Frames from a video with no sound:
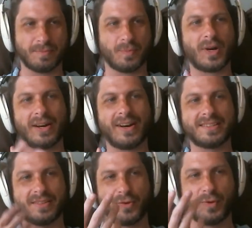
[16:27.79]

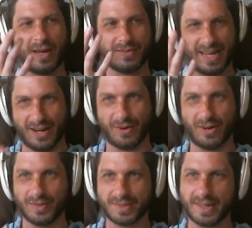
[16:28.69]
whereas if you have an
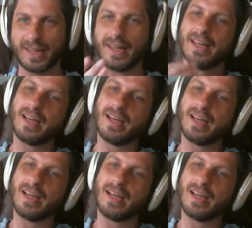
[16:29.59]
arrow, it's like,